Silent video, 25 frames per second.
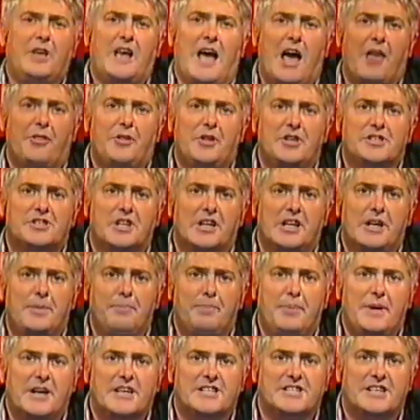with the Athens
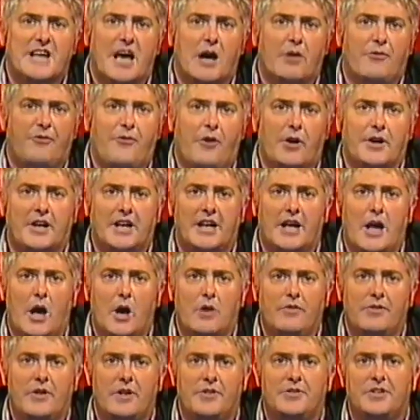Olympics now
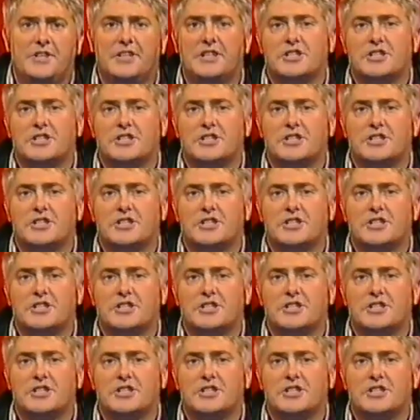finally over,